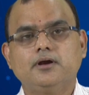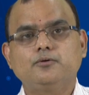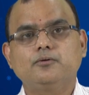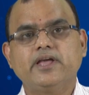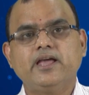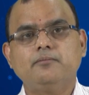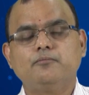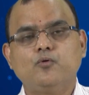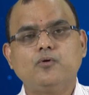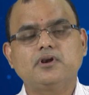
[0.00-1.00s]
to gain
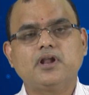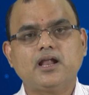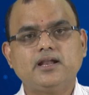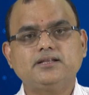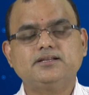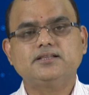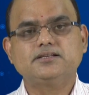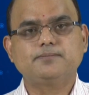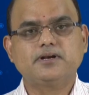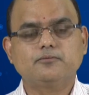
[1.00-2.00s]
more knowledge in
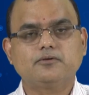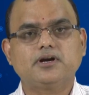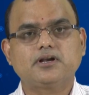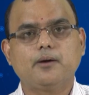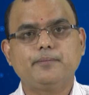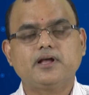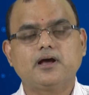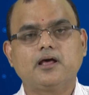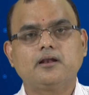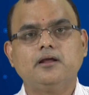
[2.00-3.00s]
this particular topic,
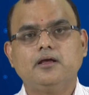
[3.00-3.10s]
or